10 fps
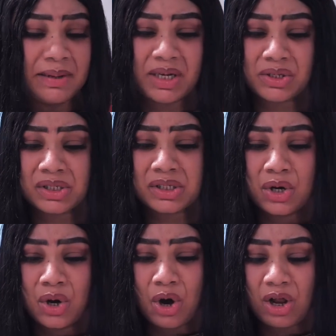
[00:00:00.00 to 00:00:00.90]
Because
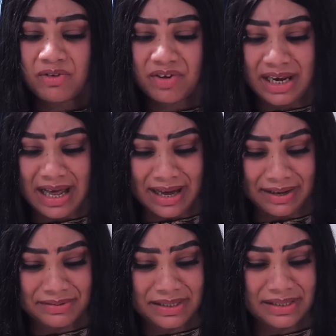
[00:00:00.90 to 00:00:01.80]
all of our
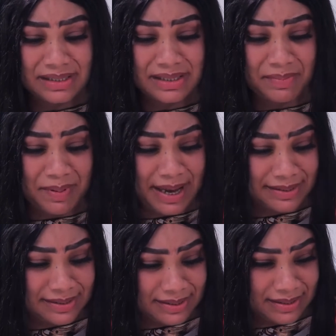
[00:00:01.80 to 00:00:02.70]
lives
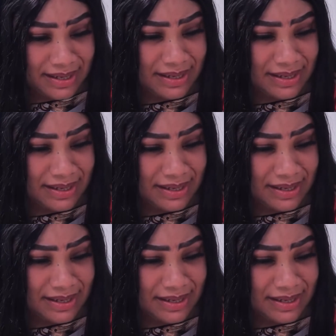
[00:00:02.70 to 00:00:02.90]
depends on